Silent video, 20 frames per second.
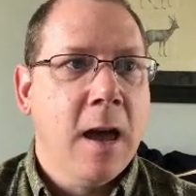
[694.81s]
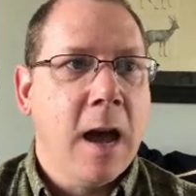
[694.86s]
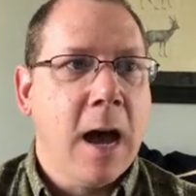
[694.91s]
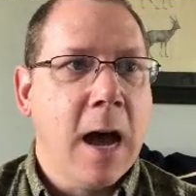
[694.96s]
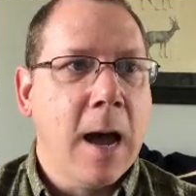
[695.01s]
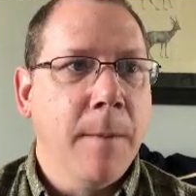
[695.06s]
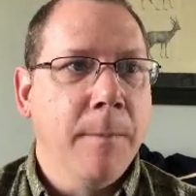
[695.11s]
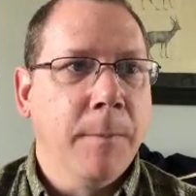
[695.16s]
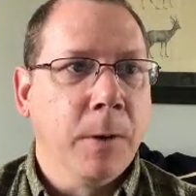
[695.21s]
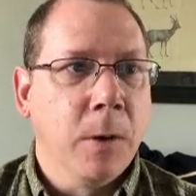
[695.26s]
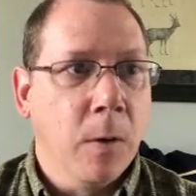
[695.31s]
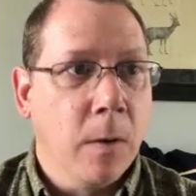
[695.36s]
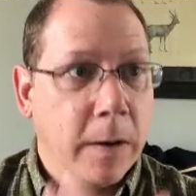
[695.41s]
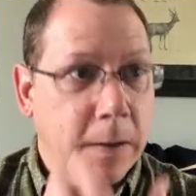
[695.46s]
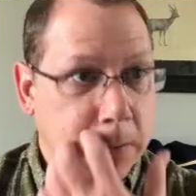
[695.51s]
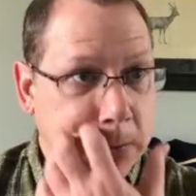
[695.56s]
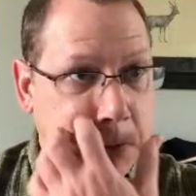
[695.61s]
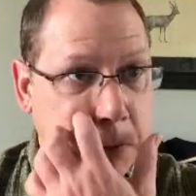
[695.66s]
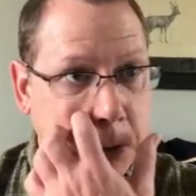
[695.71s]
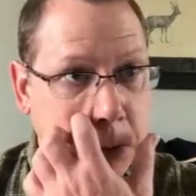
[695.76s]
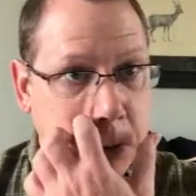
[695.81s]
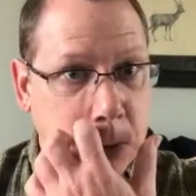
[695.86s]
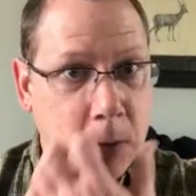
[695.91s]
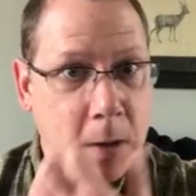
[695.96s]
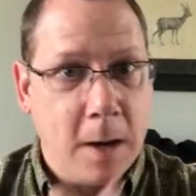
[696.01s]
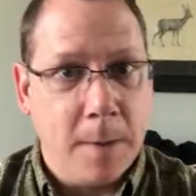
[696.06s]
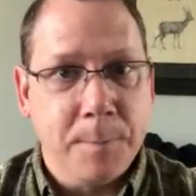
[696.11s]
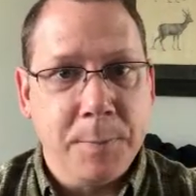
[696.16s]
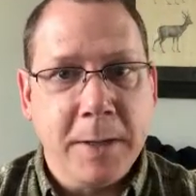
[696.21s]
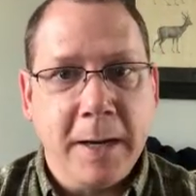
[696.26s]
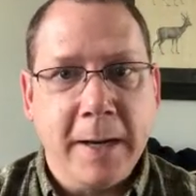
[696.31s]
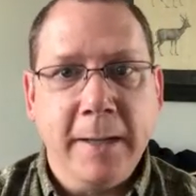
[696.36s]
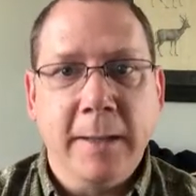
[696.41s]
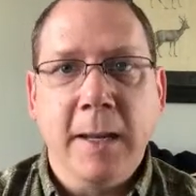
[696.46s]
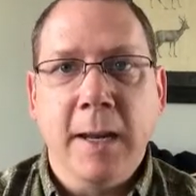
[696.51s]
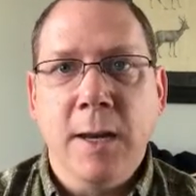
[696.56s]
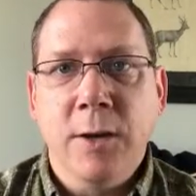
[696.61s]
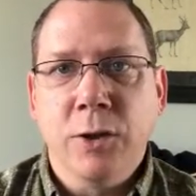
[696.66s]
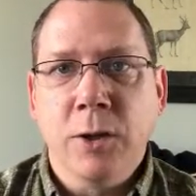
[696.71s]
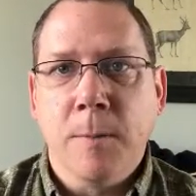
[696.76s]
I'm going to update
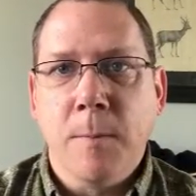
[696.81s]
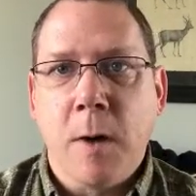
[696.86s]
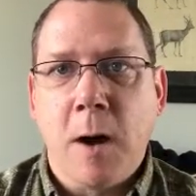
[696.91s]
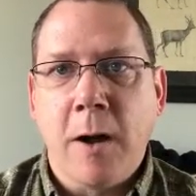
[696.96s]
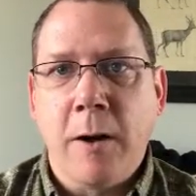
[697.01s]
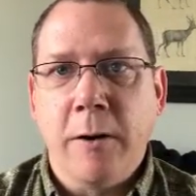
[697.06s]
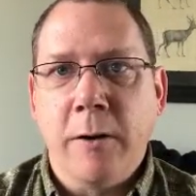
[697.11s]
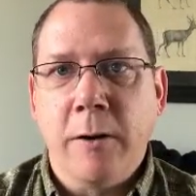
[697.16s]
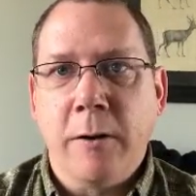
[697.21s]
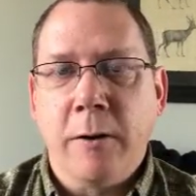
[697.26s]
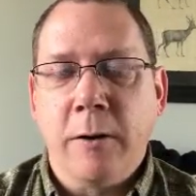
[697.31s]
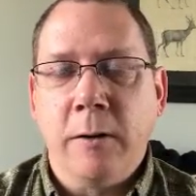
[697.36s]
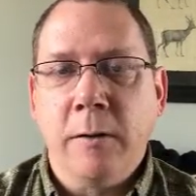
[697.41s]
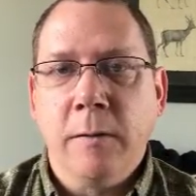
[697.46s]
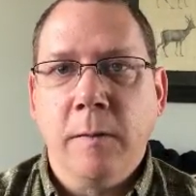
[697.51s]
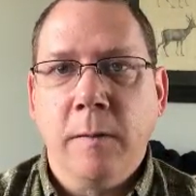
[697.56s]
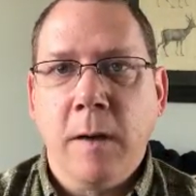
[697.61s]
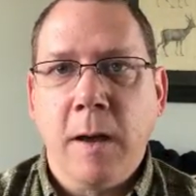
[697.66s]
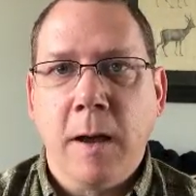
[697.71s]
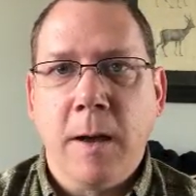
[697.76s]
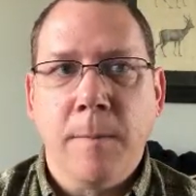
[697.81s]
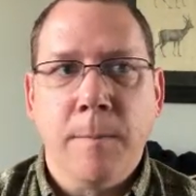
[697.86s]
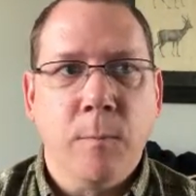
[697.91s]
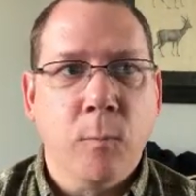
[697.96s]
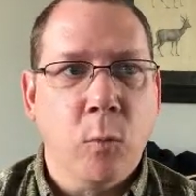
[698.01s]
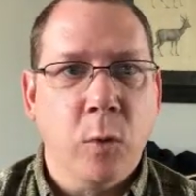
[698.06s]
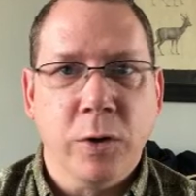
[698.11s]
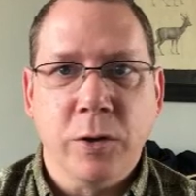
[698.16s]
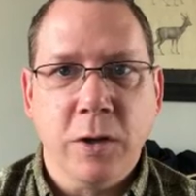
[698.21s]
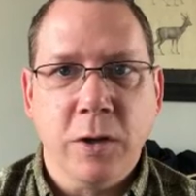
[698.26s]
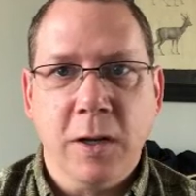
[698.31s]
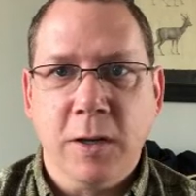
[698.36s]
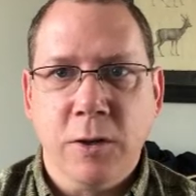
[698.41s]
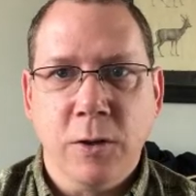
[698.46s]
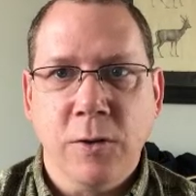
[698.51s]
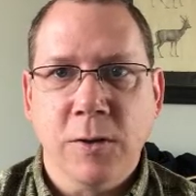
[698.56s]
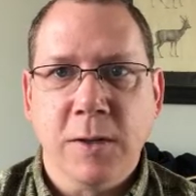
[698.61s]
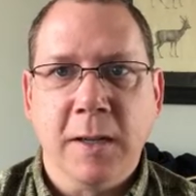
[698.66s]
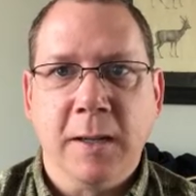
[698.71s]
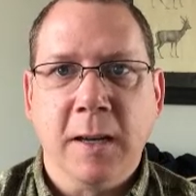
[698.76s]
the engine monitor, which
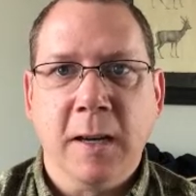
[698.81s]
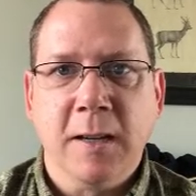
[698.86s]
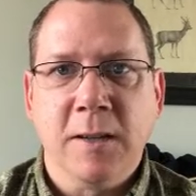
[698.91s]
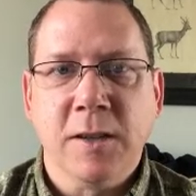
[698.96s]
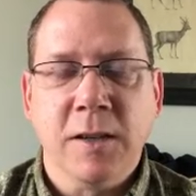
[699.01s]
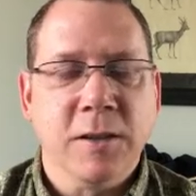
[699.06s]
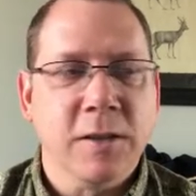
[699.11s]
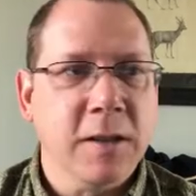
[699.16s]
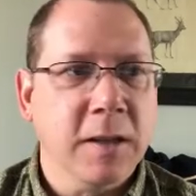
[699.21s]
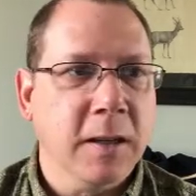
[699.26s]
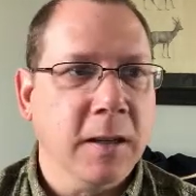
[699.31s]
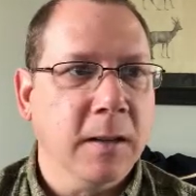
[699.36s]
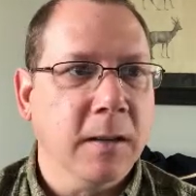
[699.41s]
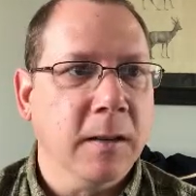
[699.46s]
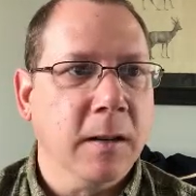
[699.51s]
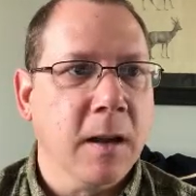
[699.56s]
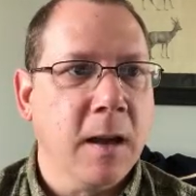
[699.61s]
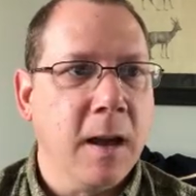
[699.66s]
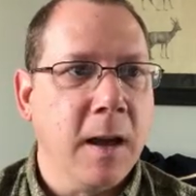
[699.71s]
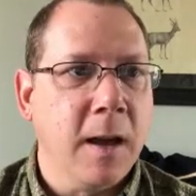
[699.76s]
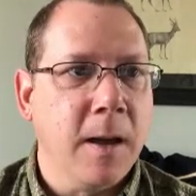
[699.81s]
using existing